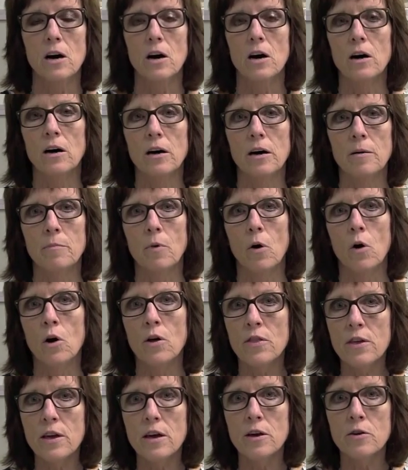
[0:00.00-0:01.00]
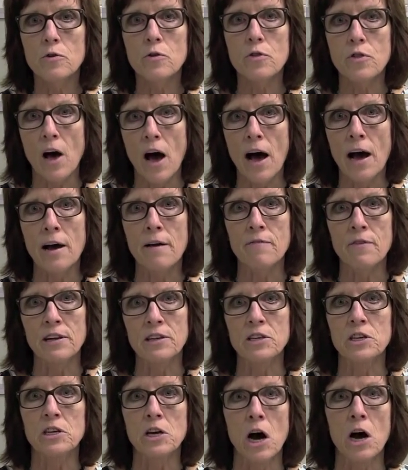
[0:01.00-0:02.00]
or the inner thigh if
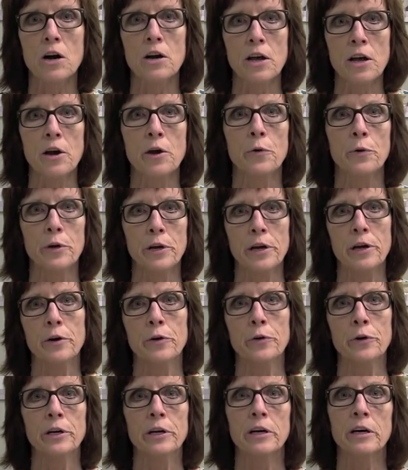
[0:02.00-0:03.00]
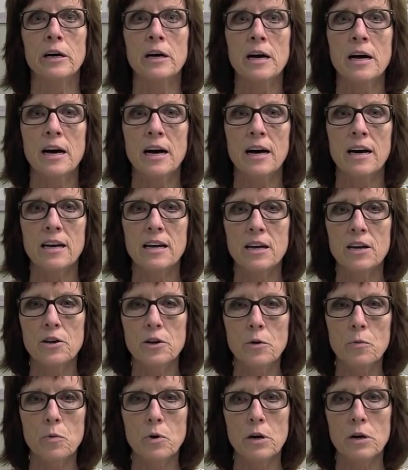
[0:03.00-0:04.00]
that's a non-hairy area. Again,
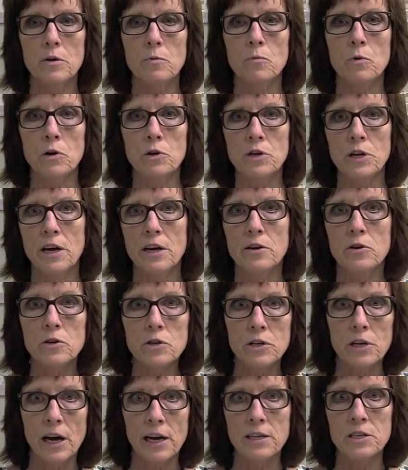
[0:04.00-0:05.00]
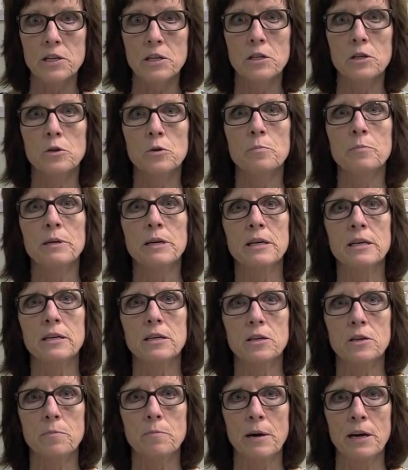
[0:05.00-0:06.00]
you want to rotate your sites a little
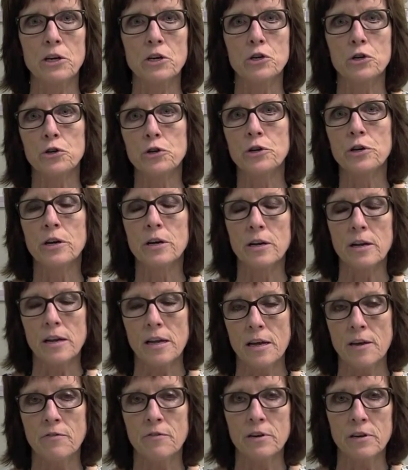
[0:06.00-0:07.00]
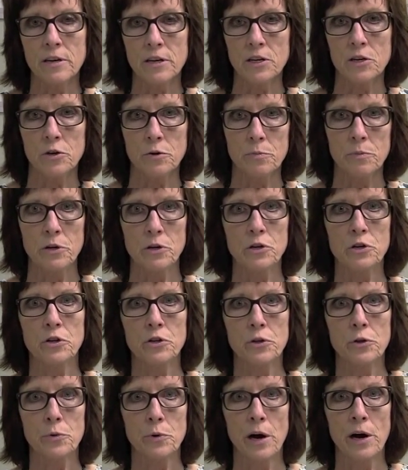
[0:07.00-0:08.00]
bit to make sure you get an even
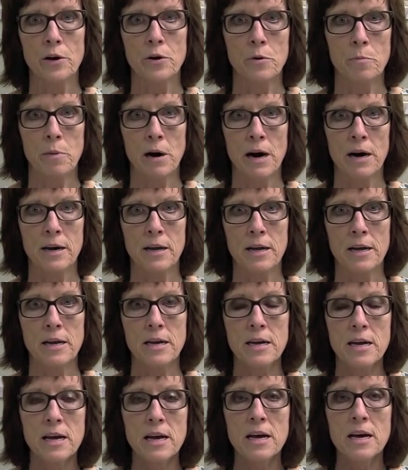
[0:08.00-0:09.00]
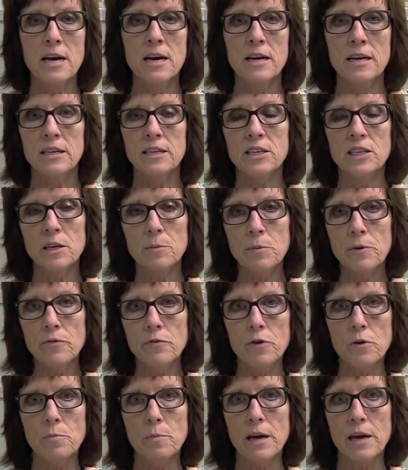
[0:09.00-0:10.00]
distribution throughout your body. Now some
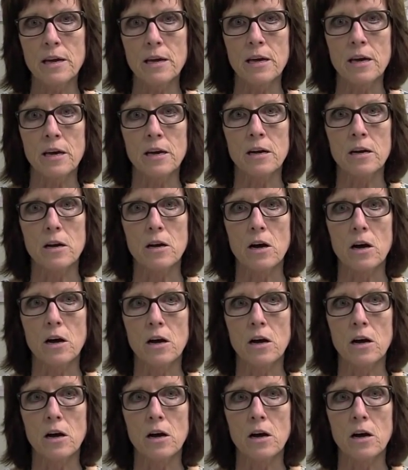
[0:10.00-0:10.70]
of you may get